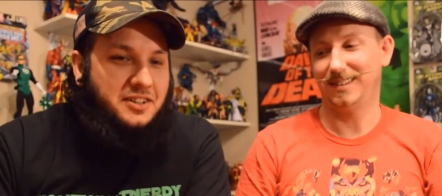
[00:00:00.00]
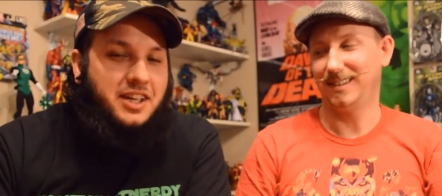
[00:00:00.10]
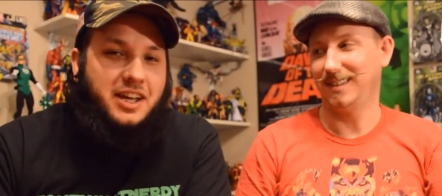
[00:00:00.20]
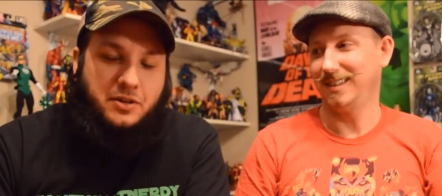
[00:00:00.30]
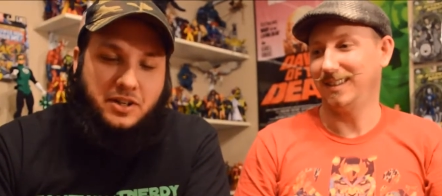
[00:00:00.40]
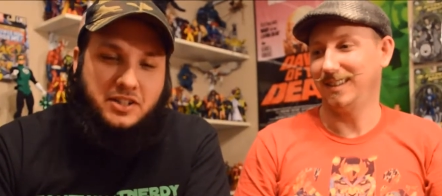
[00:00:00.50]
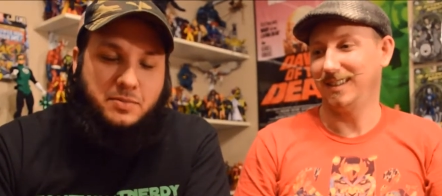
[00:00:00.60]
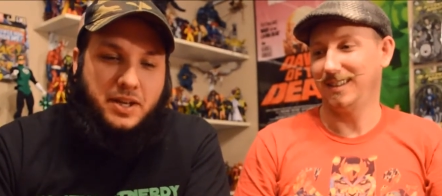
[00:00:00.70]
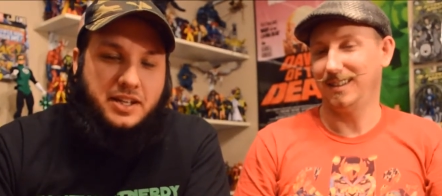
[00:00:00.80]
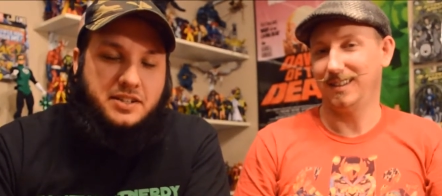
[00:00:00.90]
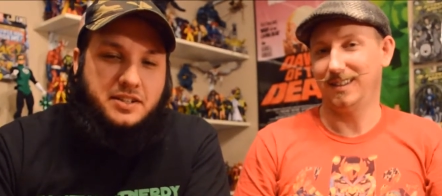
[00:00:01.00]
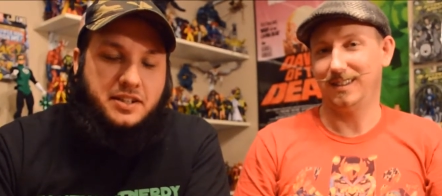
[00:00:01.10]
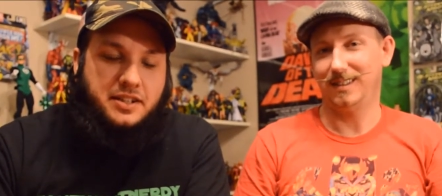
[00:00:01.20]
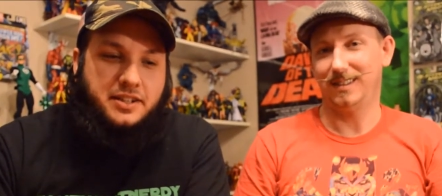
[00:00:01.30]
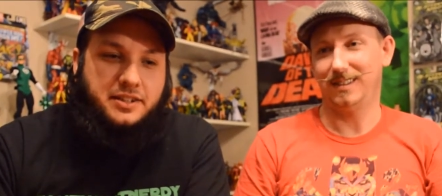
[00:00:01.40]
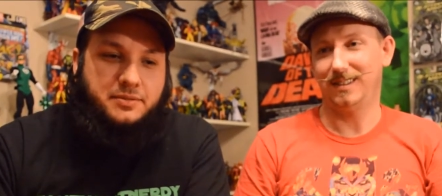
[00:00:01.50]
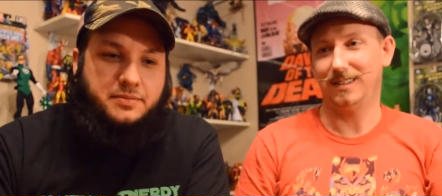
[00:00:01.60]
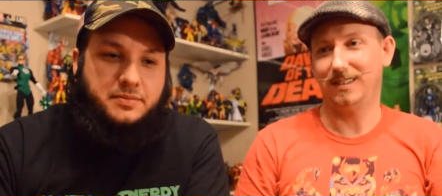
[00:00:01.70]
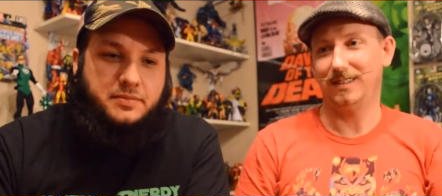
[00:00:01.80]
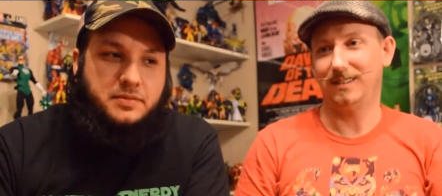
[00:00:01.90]
Speaker 1: Yeah, Critters page, um,
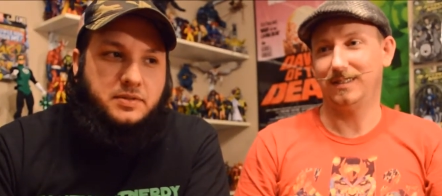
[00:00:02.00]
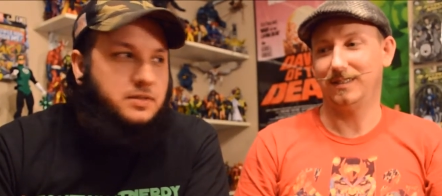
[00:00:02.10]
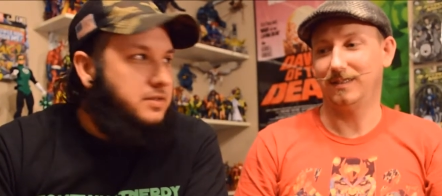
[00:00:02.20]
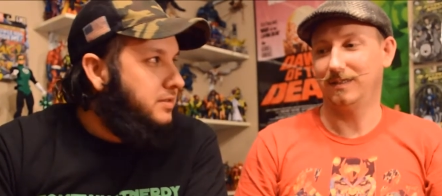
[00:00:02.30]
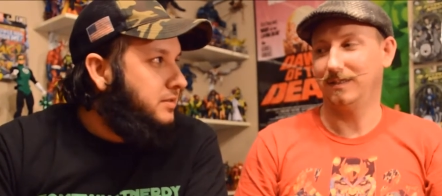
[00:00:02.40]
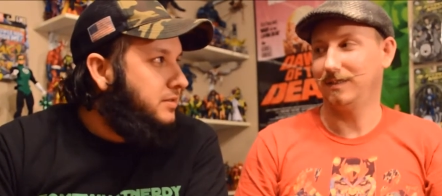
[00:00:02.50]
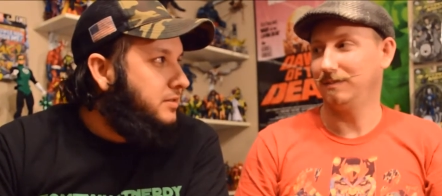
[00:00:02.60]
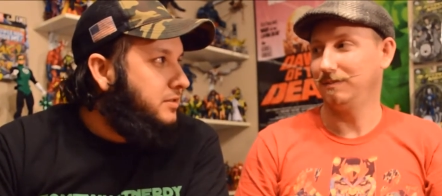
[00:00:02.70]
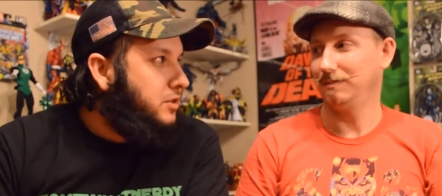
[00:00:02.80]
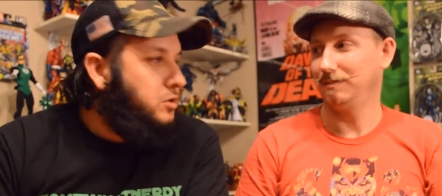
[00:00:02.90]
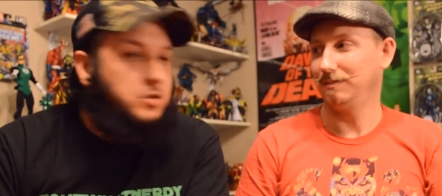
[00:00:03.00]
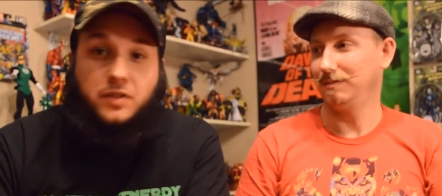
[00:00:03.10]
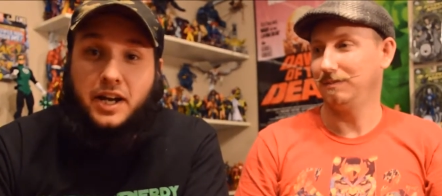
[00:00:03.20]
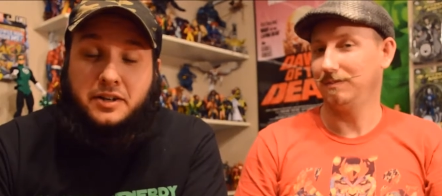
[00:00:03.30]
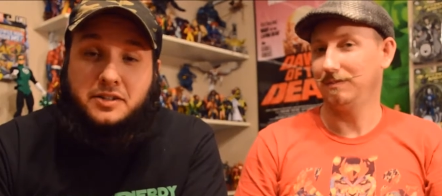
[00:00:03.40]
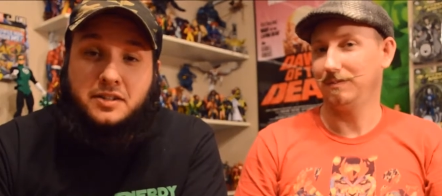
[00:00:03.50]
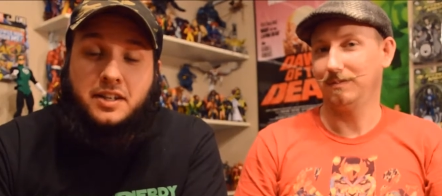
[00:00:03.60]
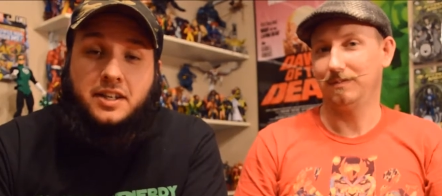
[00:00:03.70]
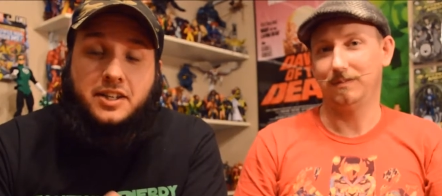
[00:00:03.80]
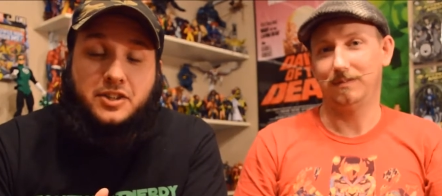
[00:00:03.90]
Social Virus,
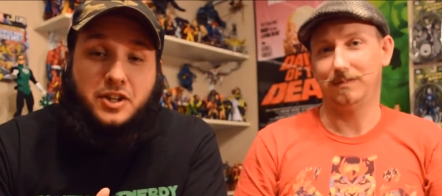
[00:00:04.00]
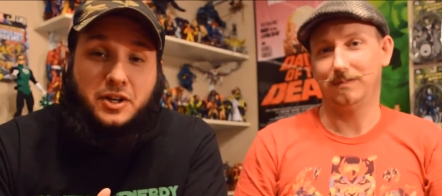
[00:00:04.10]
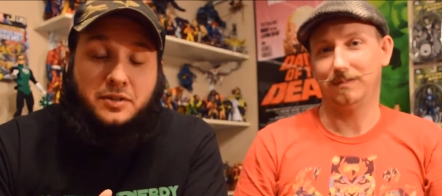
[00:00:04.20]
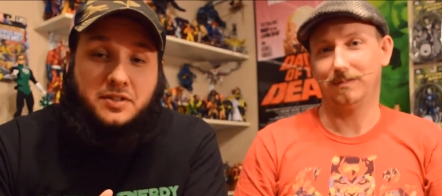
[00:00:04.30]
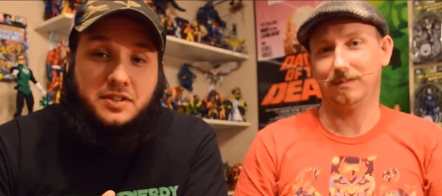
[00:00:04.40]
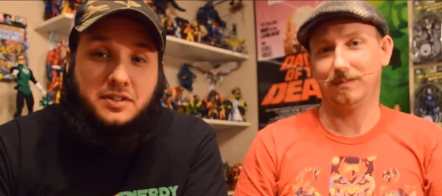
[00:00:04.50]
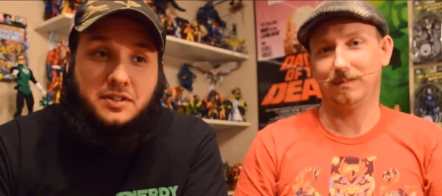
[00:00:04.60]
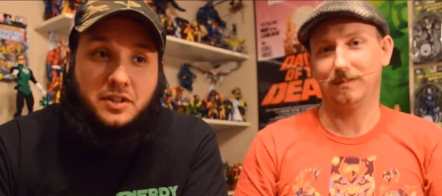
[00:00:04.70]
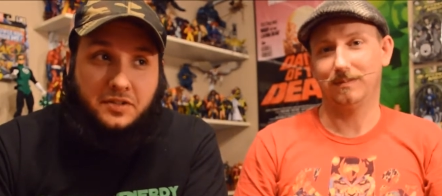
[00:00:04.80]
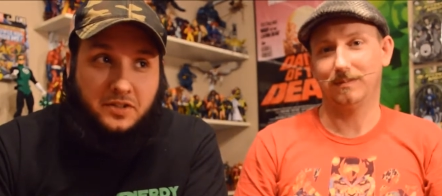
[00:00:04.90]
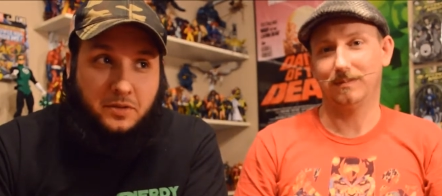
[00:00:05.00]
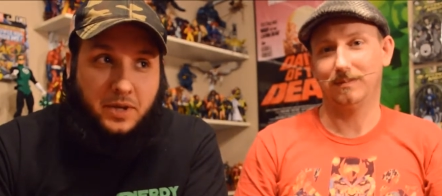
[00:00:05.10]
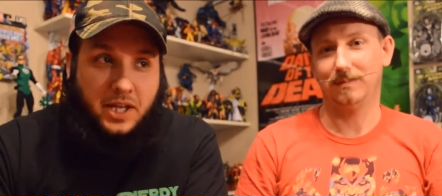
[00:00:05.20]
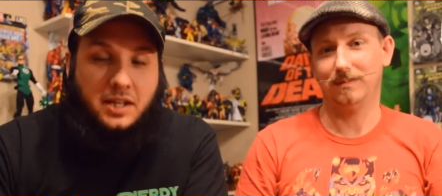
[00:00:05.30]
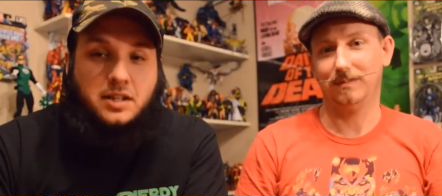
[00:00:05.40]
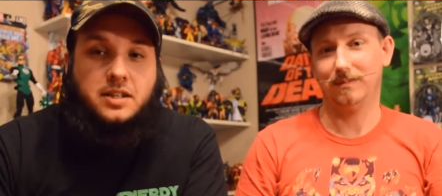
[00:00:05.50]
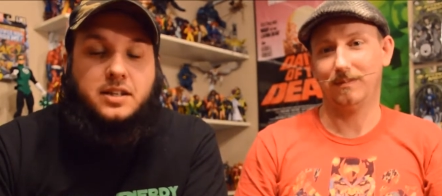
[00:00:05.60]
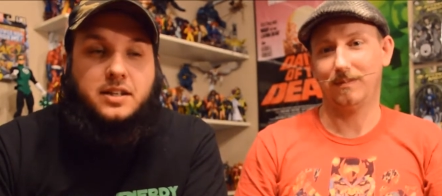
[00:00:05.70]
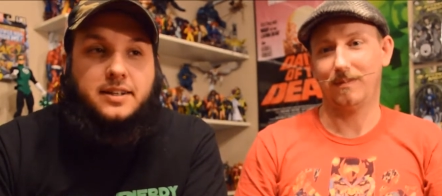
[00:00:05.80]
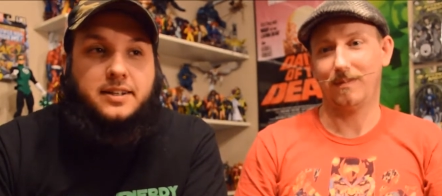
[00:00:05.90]
Derf's, Derf's Domain,
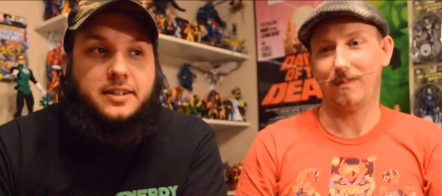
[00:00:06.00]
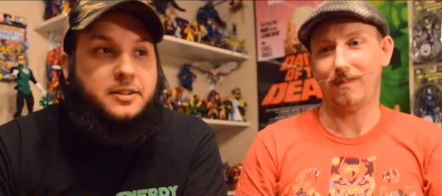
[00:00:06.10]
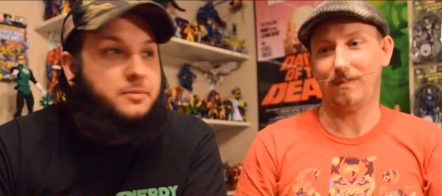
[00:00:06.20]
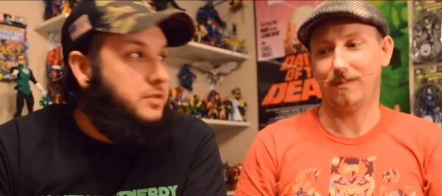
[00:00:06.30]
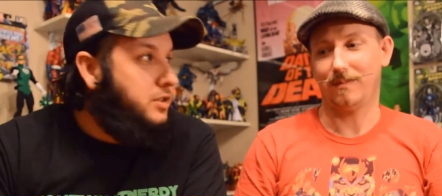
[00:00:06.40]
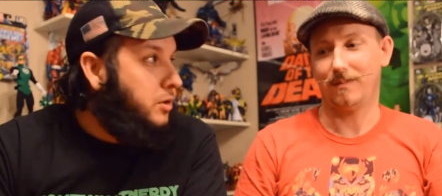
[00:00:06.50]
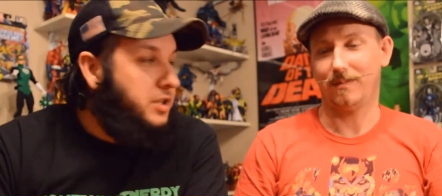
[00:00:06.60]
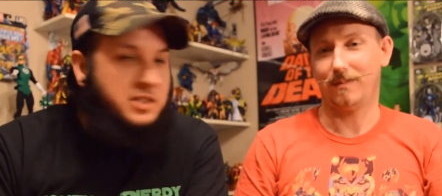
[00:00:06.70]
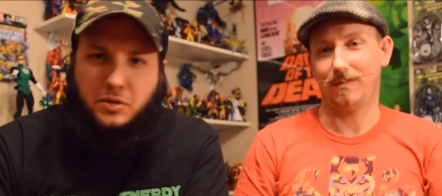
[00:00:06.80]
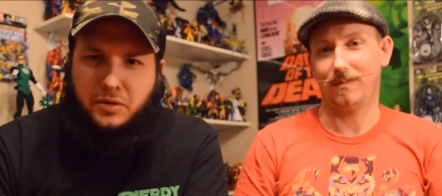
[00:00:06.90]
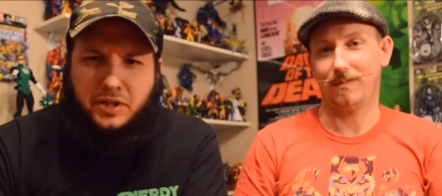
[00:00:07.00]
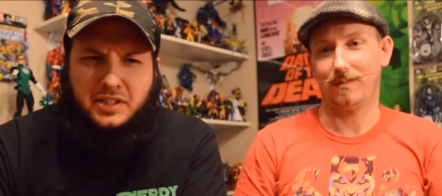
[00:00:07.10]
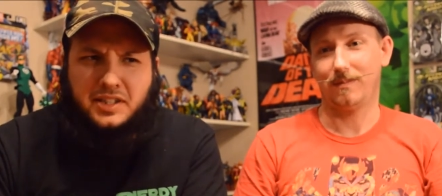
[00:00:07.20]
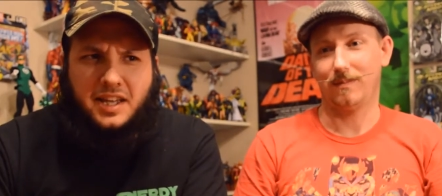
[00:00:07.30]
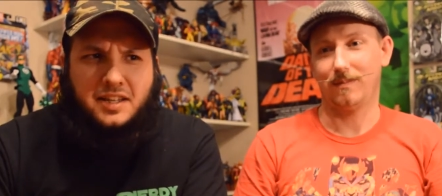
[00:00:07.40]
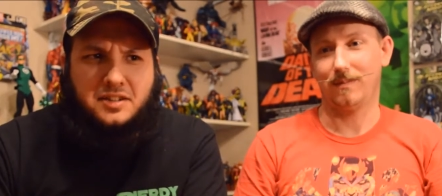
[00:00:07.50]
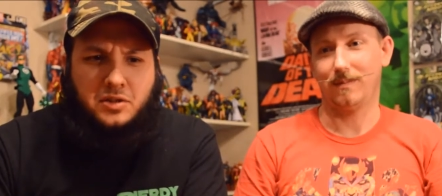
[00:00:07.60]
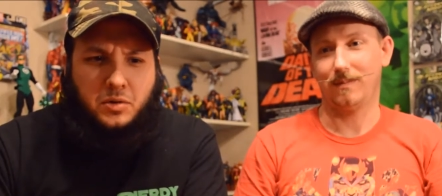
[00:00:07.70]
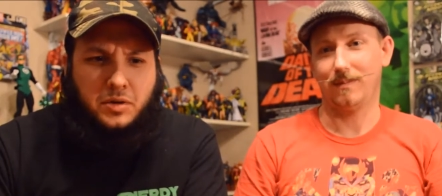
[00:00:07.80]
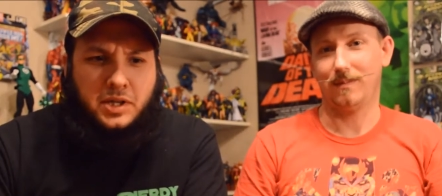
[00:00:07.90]
um, Toys, Toys, and
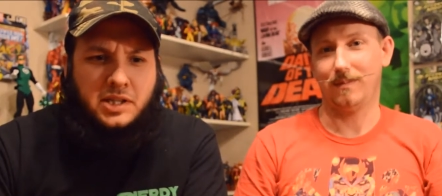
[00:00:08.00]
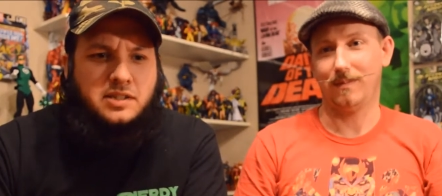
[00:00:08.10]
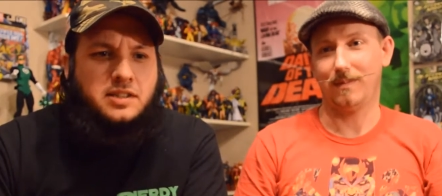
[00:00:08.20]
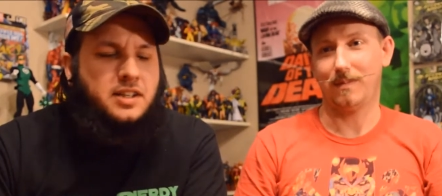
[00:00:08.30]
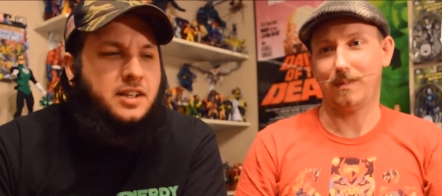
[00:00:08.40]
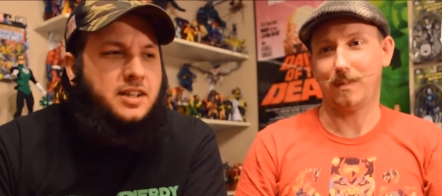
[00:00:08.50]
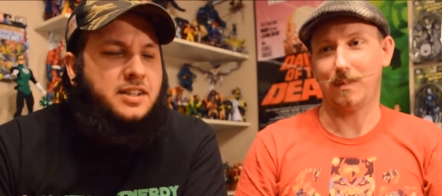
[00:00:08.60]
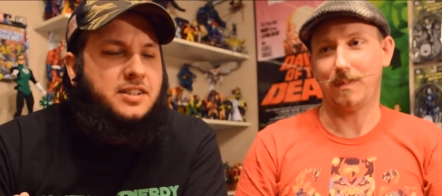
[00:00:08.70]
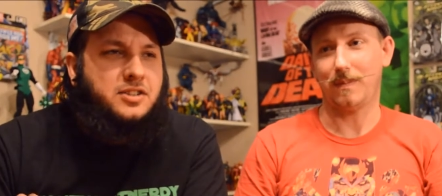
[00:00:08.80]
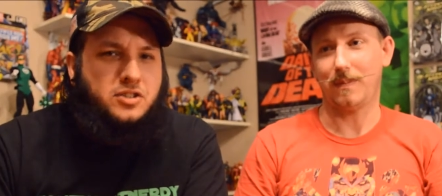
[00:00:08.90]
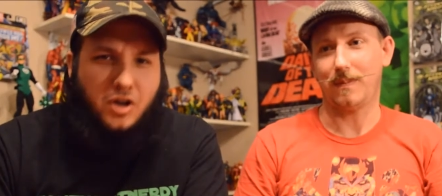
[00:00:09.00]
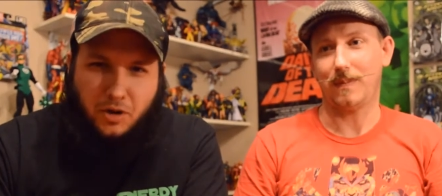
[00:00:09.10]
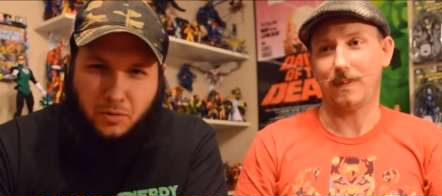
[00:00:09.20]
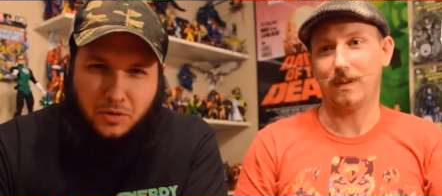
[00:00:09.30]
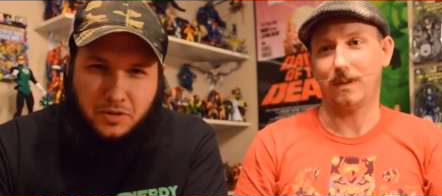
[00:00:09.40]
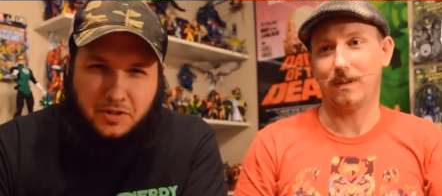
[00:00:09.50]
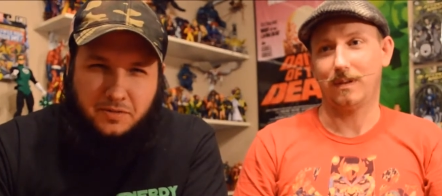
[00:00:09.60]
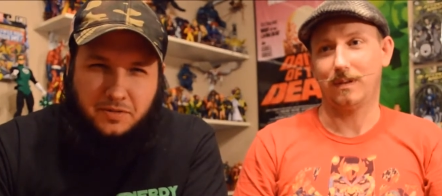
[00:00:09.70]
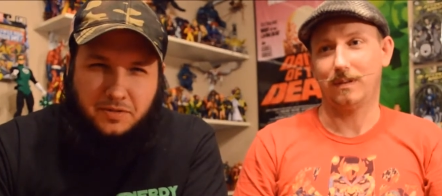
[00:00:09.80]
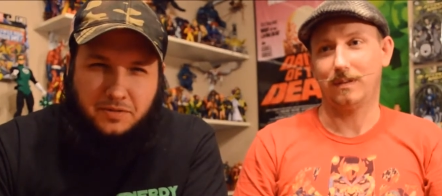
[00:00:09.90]
Toys, Star
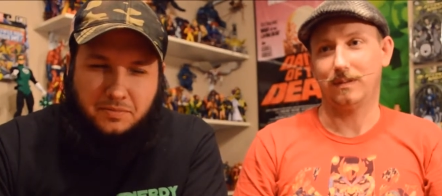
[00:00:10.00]
Wars,